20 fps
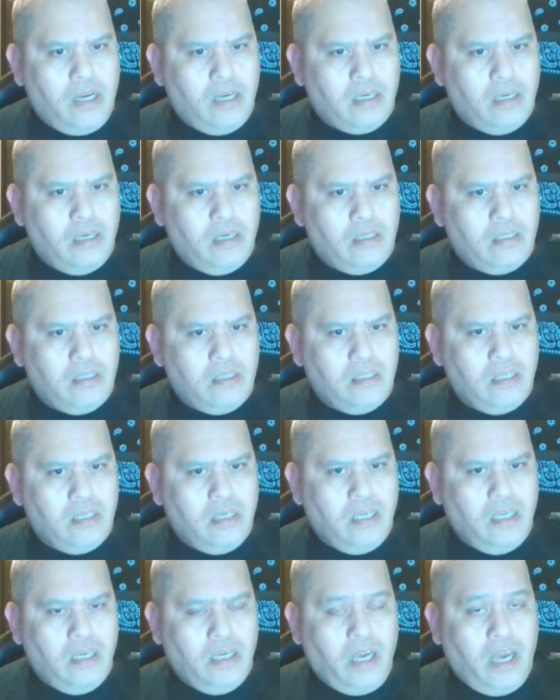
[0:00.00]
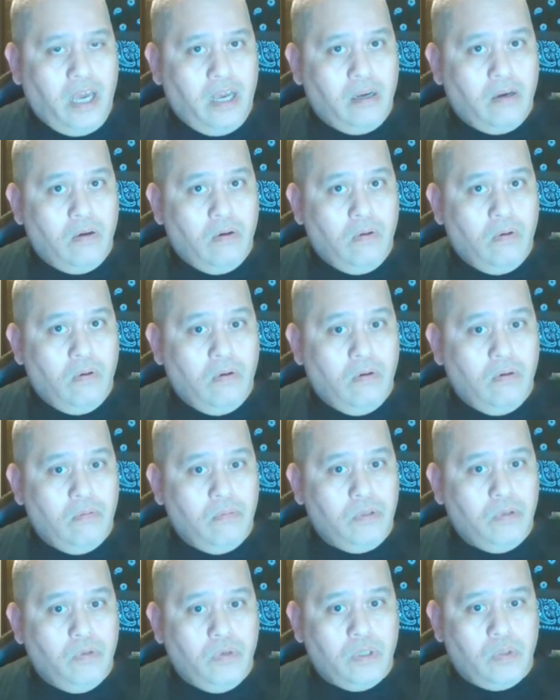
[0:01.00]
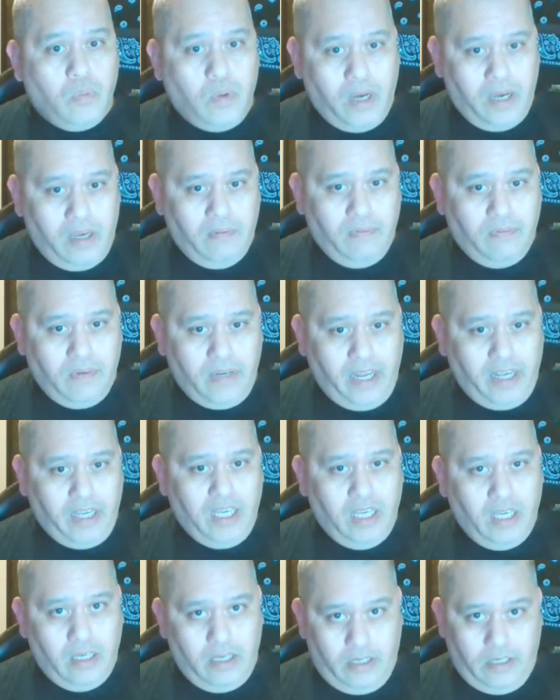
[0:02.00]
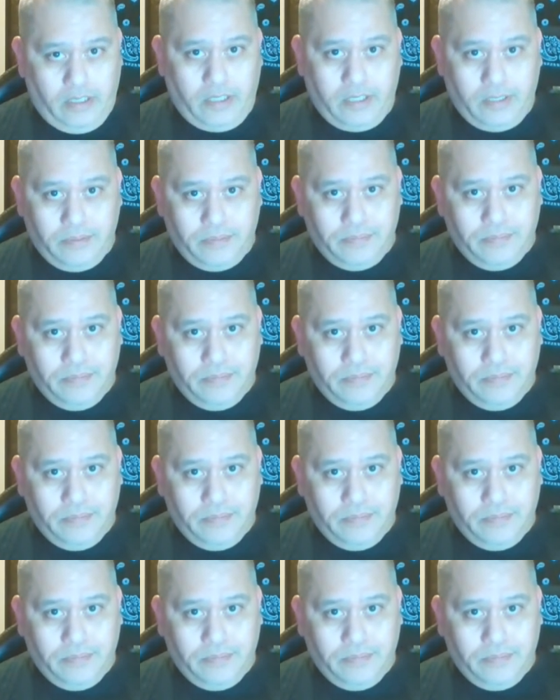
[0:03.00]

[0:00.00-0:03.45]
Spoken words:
I guess, and he can't go home to his wife like he is.